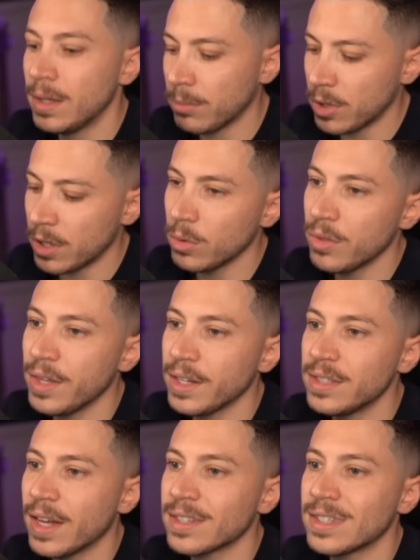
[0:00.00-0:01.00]
I'm going to do the
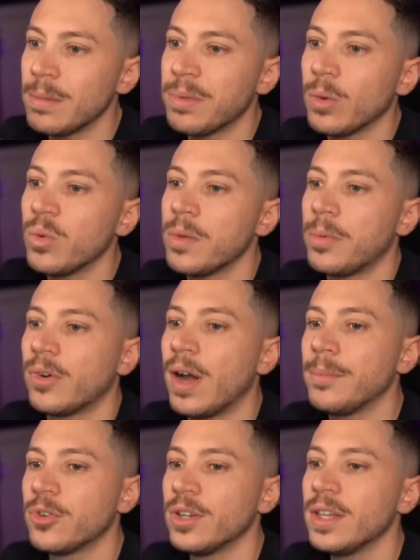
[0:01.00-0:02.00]
exact same thing with the
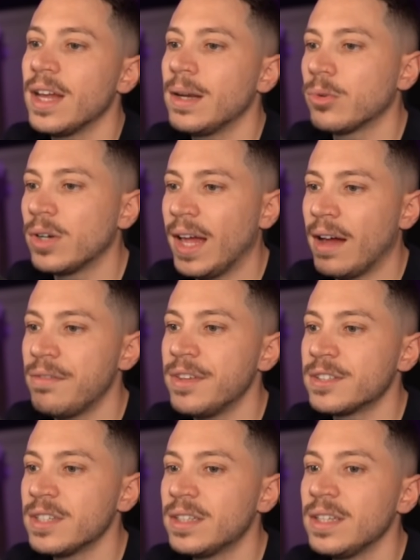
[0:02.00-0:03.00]
parameter again. I'm going to have the
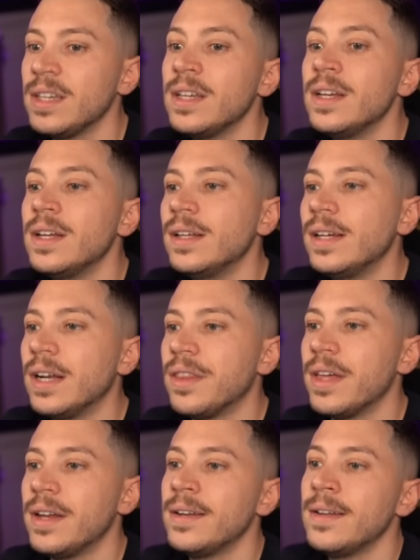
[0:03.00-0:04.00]
city and
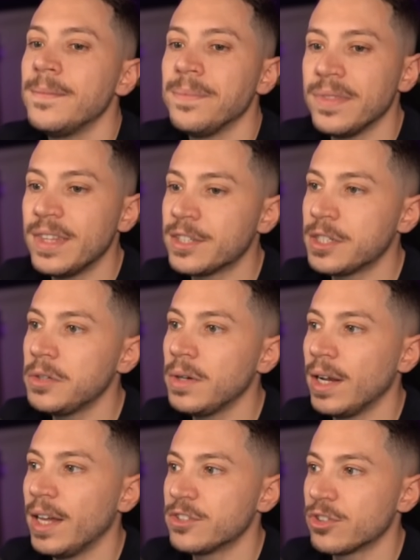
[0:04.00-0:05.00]
then the
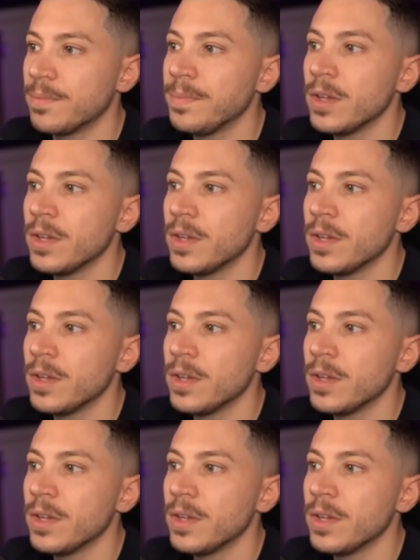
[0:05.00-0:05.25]
serializer.